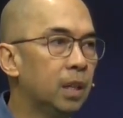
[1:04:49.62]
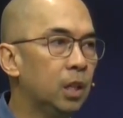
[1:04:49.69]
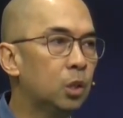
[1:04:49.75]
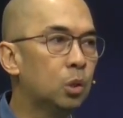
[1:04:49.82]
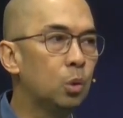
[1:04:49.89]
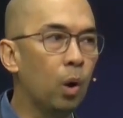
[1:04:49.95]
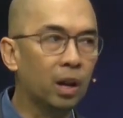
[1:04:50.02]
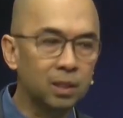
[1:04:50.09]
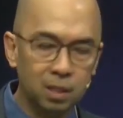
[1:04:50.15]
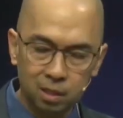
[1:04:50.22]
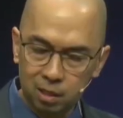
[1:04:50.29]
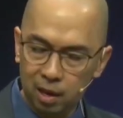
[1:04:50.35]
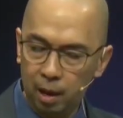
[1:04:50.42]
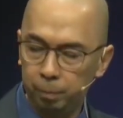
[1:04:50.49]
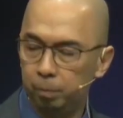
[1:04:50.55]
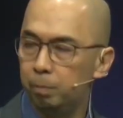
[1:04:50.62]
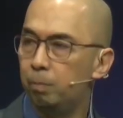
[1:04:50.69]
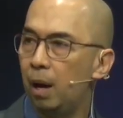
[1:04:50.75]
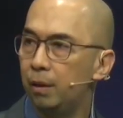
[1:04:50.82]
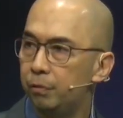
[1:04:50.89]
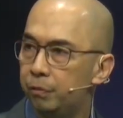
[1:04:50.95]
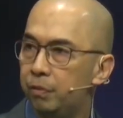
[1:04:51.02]
is to
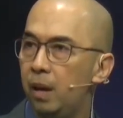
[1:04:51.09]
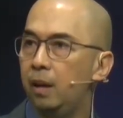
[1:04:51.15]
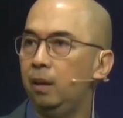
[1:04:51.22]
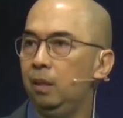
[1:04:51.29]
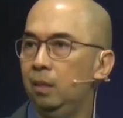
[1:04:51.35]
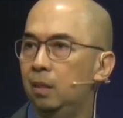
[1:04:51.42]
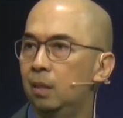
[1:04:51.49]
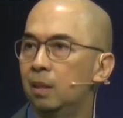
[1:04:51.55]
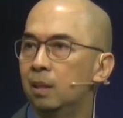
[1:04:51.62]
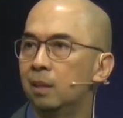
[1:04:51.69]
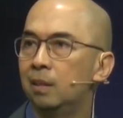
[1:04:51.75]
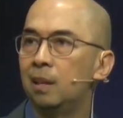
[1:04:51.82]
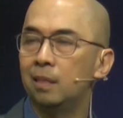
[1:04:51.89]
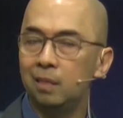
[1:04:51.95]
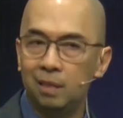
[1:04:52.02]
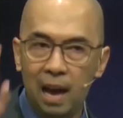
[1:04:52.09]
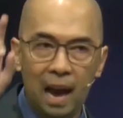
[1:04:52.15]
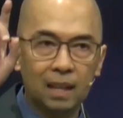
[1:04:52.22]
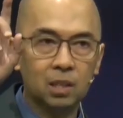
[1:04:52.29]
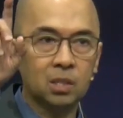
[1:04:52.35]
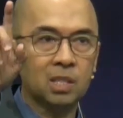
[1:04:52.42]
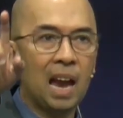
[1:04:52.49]
accept by faith that
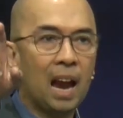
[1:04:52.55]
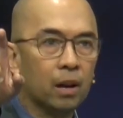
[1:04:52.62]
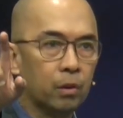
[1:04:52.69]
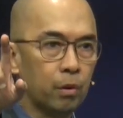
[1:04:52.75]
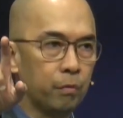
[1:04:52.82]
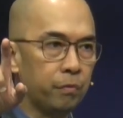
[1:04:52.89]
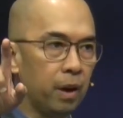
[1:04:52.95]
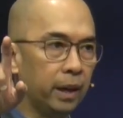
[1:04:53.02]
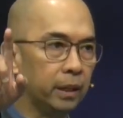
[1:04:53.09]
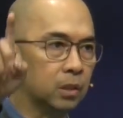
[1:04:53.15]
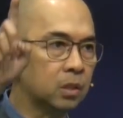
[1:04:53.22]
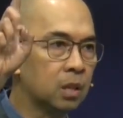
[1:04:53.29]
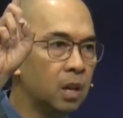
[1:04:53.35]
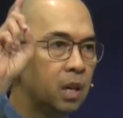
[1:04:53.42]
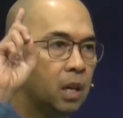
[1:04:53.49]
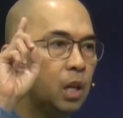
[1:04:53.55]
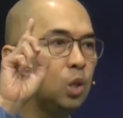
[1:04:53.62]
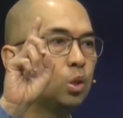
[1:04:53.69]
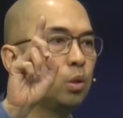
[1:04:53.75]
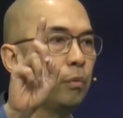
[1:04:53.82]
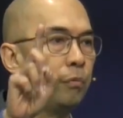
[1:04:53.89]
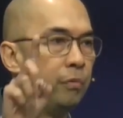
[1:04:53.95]
that sacrifice
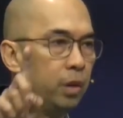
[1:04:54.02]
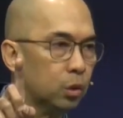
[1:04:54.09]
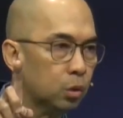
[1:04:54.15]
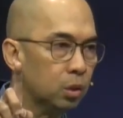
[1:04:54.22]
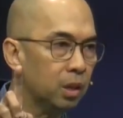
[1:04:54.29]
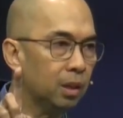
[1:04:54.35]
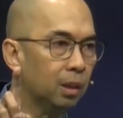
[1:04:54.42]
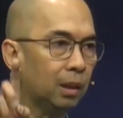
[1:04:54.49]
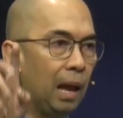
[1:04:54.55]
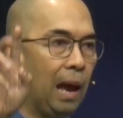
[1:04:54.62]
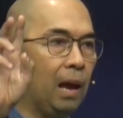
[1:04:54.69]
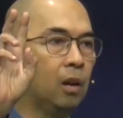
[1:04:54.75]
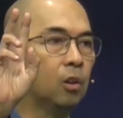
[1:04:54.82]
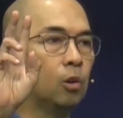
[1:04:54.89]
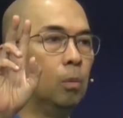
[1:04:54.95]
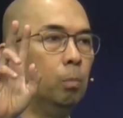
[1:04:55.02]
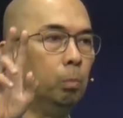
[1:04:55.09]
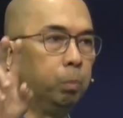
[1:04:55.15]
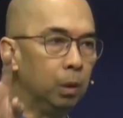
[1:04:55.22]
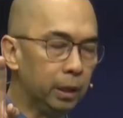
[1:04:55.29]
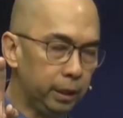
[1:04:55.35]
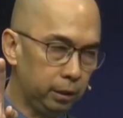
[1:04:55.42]
is sufficient and
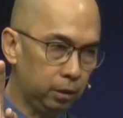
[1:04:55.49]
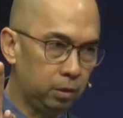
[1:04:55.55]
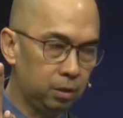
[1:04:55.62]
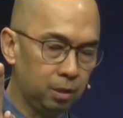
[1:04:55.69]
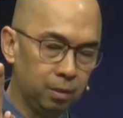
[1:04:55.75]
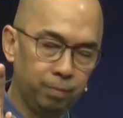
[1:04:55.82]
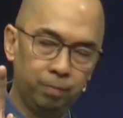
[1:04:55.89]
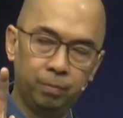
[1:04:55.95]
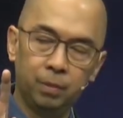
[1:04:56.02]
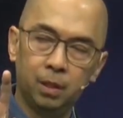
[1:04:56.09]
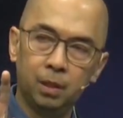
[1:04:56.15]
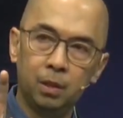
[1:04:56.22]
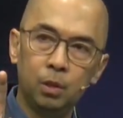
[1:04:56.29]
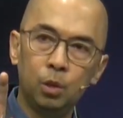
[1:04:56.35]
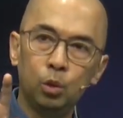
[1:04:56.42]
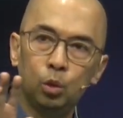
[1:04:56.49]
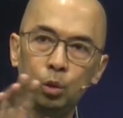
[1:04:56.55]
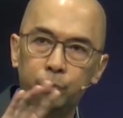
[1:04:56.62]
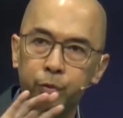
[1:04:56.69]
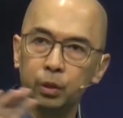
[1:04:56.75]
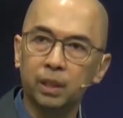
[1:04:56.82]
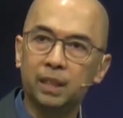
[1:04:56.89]
complete
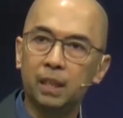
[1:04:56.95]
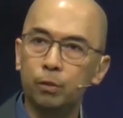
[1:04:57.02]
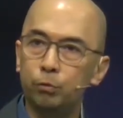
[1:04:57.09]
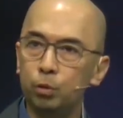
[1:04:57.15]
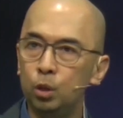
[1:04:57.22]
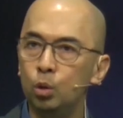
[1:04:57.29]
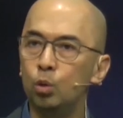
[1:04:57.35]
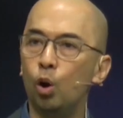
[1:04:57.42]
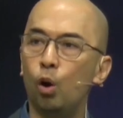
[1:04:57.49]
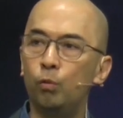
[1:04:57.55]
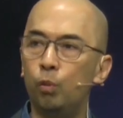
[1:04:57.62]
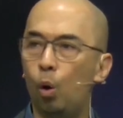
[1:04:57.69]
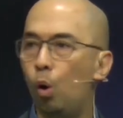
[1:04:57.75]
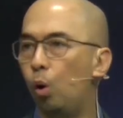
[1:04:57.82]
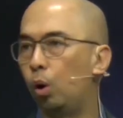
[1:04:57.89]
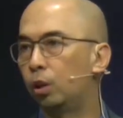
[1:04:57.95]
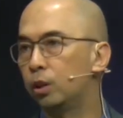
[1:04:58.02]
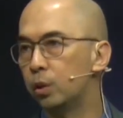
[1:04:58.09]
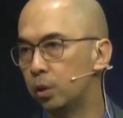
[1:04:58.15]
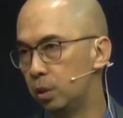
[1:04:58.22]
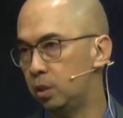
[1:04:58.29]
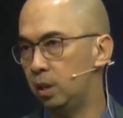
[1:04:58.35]
to forgive you of
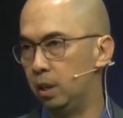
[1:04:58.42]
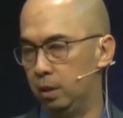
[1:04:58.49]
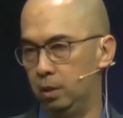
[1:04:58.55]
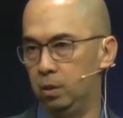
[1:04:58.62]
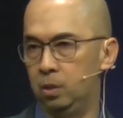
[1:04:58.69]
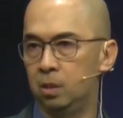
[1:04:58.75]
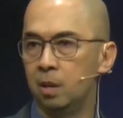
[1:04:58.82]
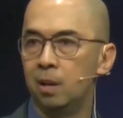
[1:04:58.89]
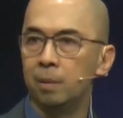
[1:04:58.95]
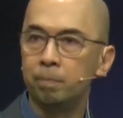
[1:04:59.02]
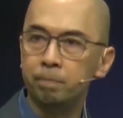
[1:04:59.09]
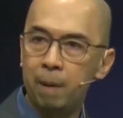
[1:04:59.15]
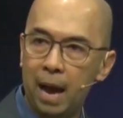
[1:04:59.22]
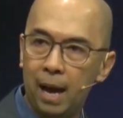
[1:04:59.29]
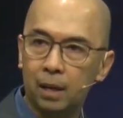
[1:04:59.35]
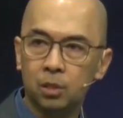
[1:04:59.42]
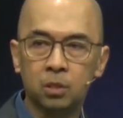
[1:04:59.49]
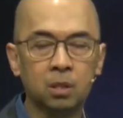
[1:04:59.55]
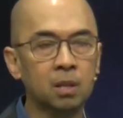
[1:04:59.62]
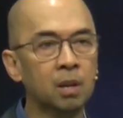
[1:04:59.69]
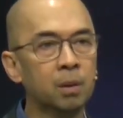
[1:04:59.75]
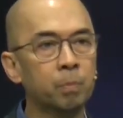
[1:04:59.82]
all your sins,
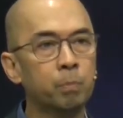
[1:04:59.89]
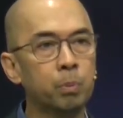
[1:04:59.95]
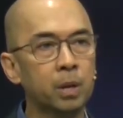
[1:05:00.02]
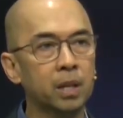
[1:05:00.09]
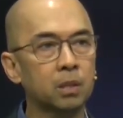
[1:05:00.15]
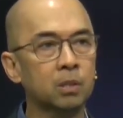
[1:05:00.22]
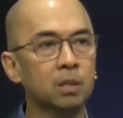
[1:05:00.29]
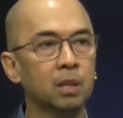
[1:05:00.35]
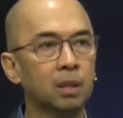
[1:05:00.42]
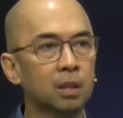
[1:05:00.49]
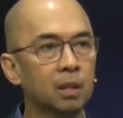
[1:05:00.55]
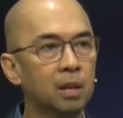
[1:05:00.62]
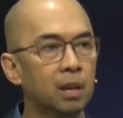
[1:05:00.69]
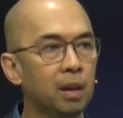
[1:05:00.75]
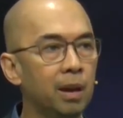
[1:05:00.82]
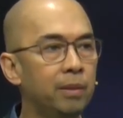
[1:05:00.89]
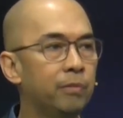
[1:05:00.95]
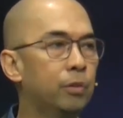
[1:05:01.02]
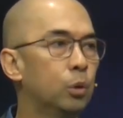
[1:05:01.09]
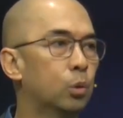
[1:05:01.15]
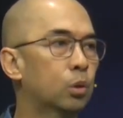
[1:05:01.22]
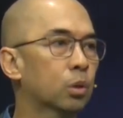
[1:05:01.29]
past, present,
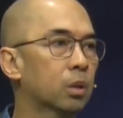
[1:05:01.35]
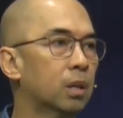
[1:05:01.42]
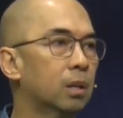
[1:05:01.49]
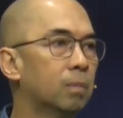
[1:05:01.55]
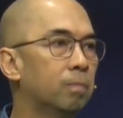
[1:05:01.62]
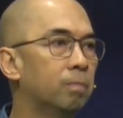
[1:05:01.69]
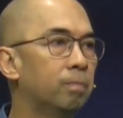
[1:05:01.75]
and future.